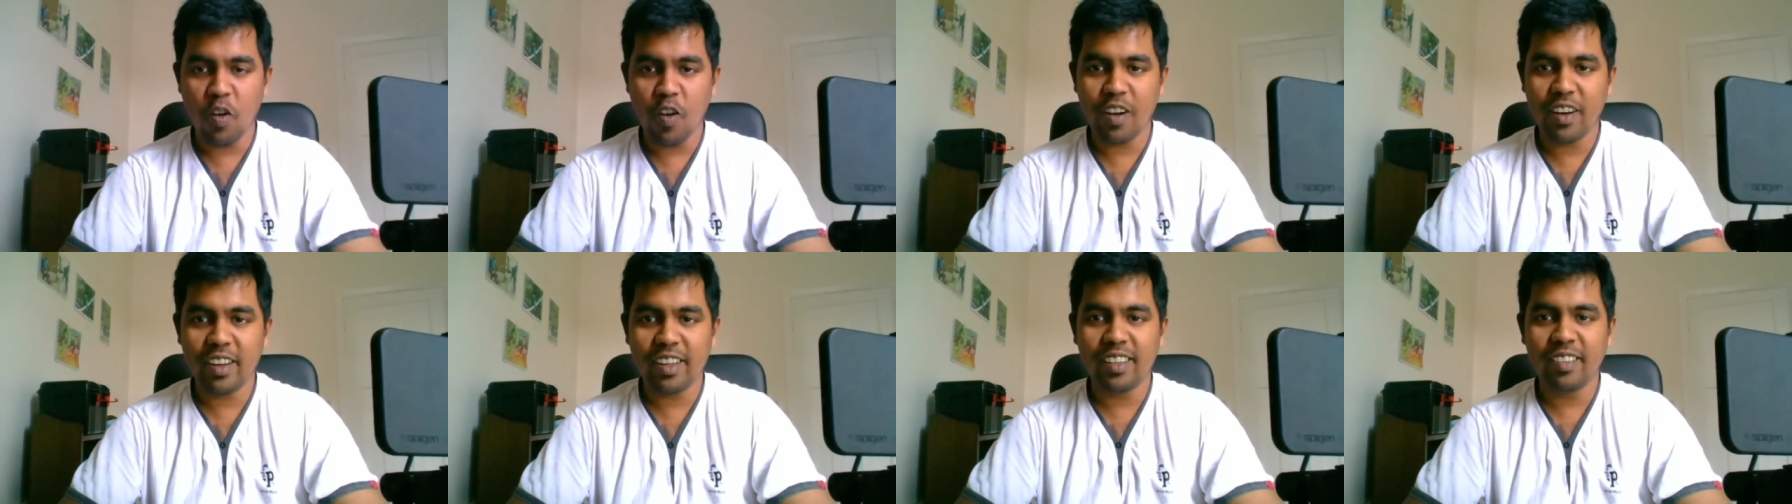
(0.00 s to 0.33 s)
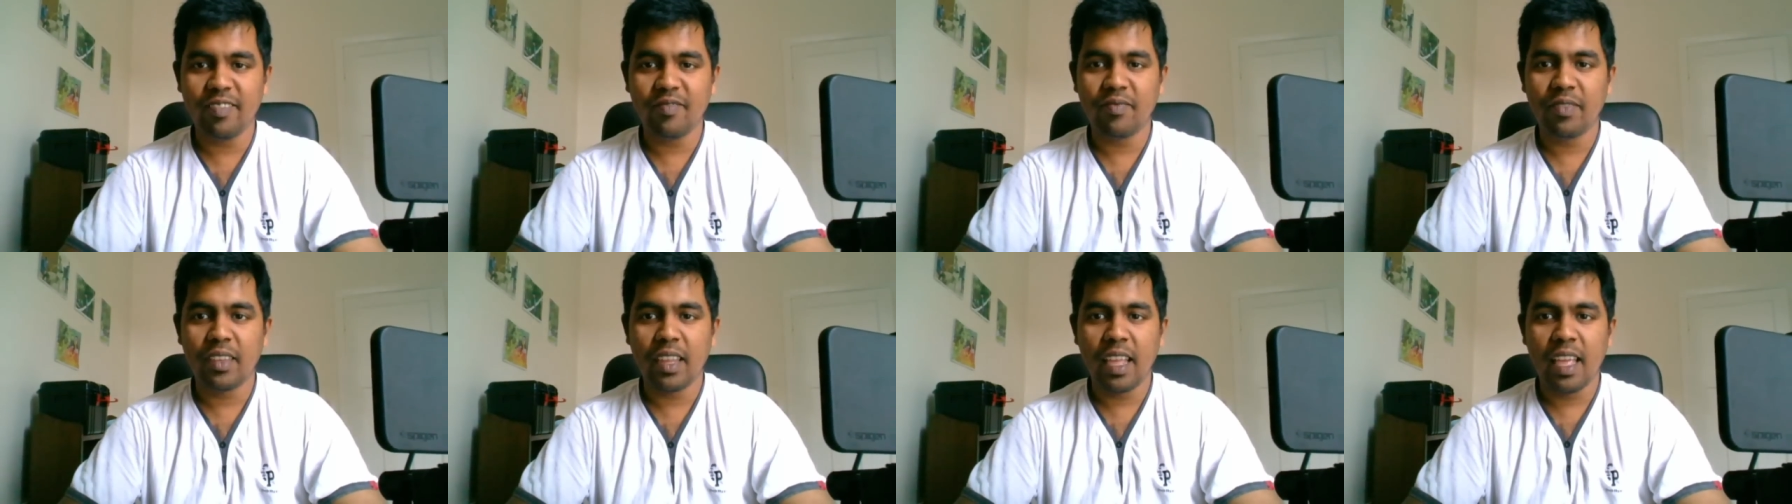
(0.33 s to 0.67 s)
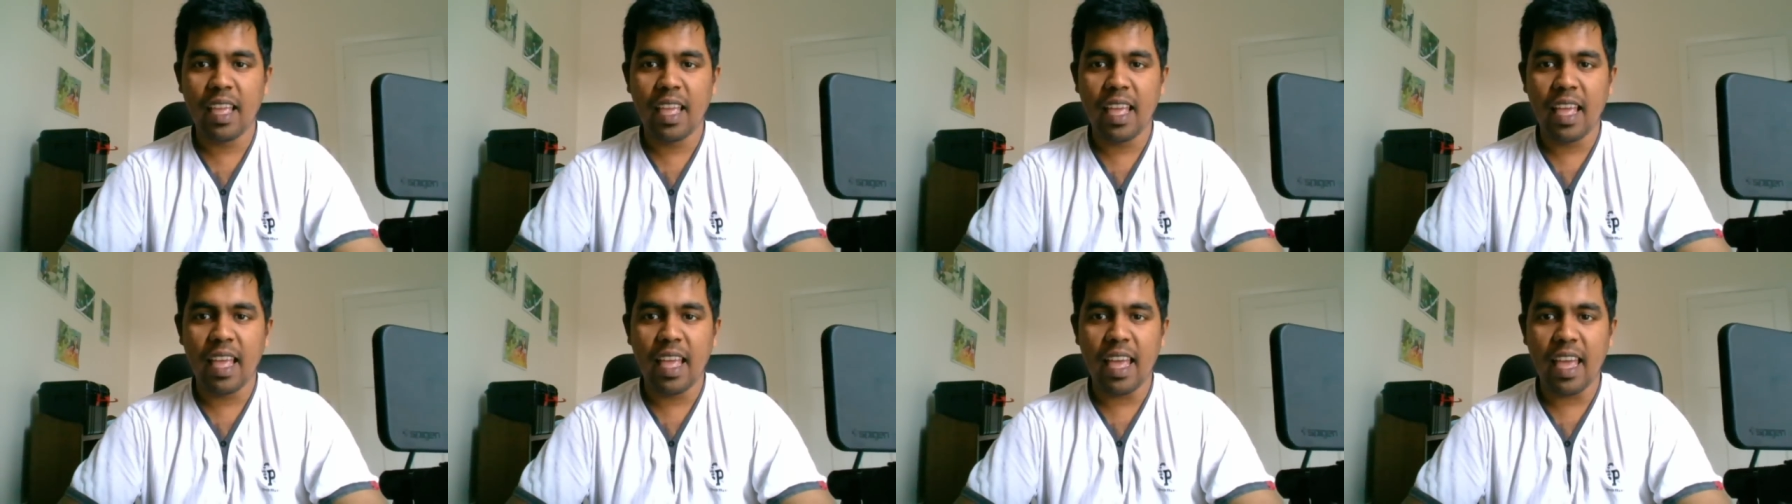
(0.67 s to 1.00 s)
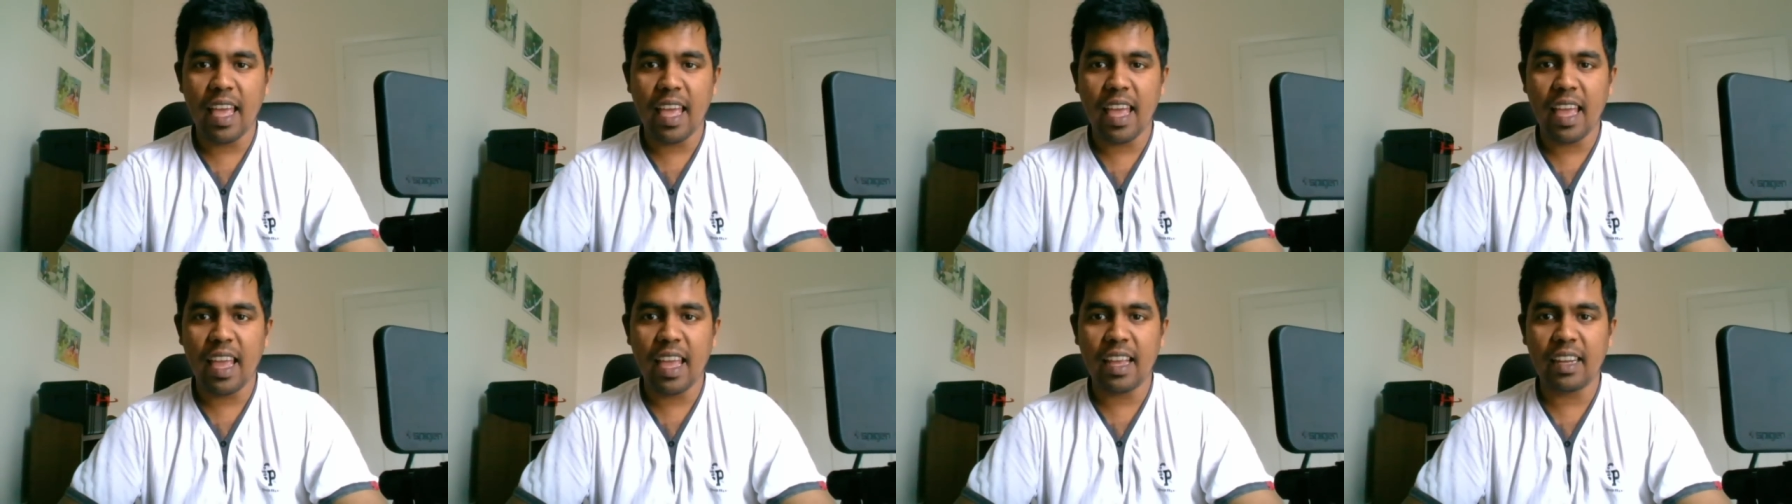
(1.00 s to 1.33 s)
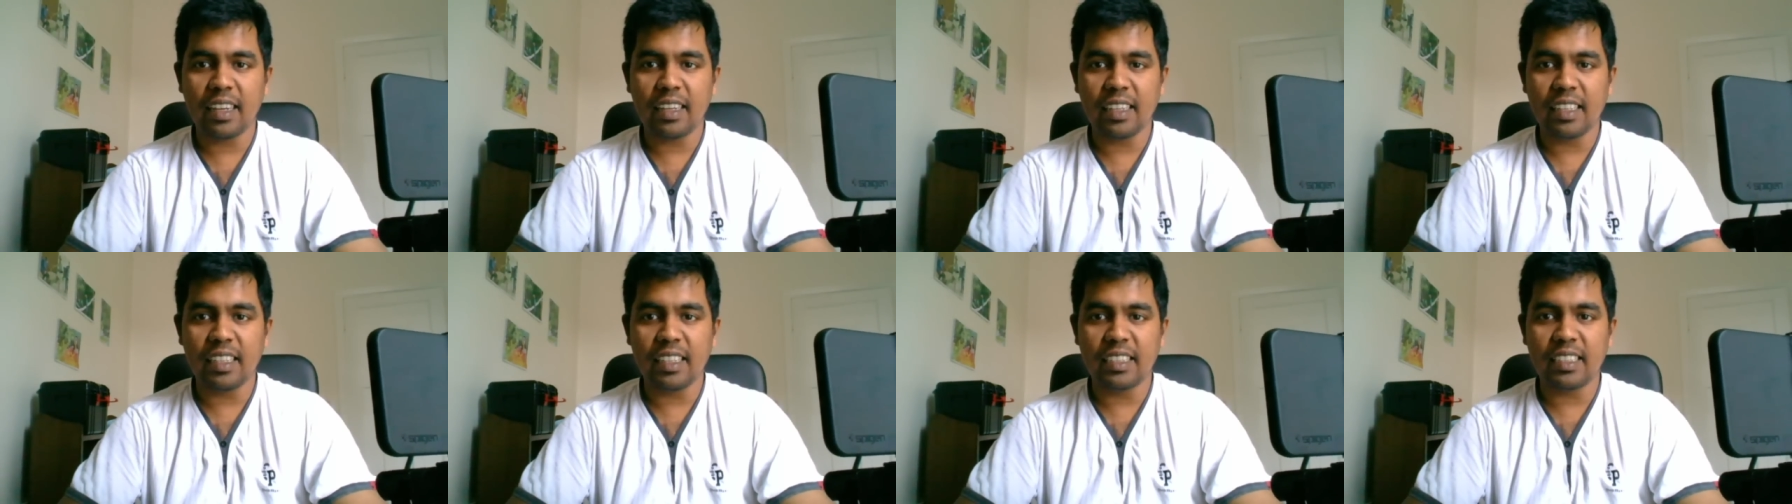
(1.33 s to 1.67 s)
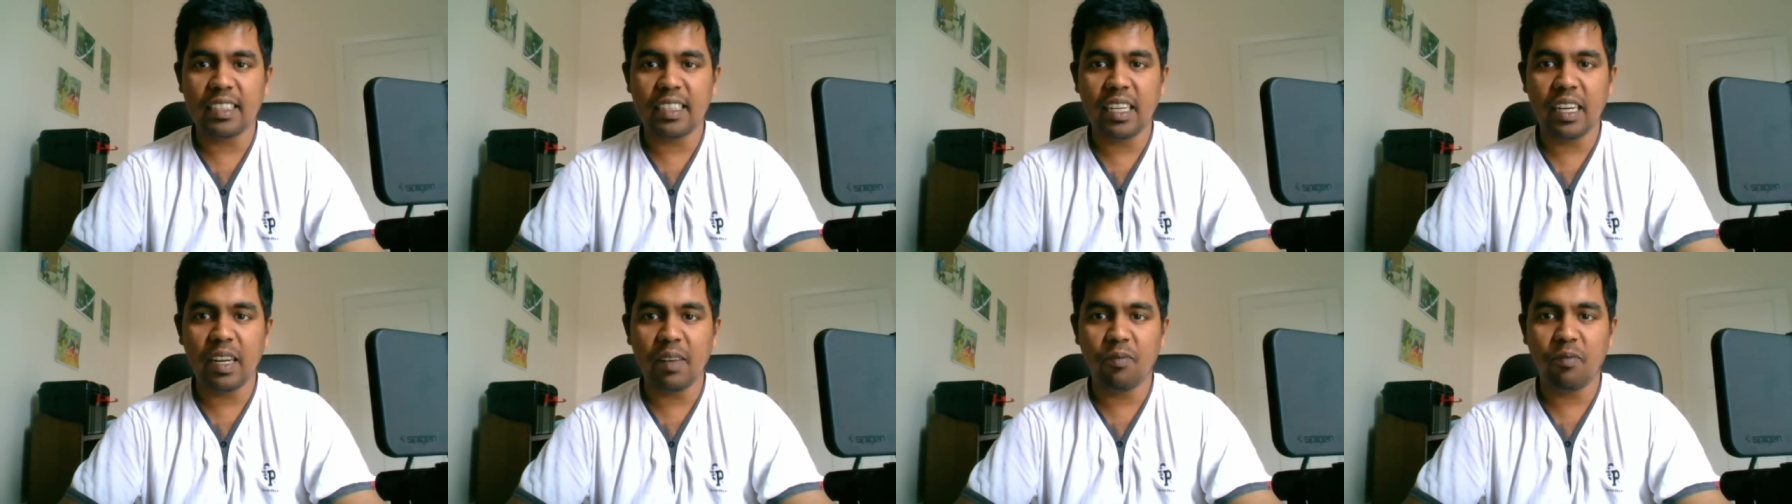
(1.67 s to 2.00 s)
holder, and
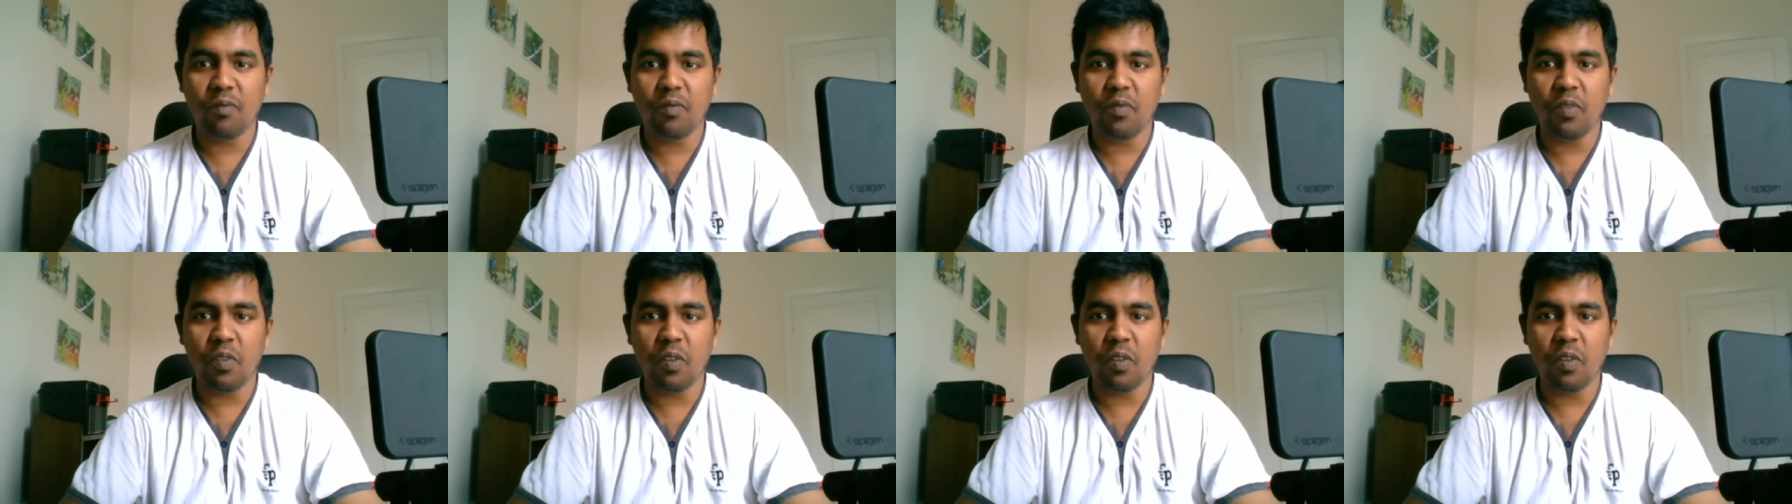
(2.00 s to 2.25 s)
it's grip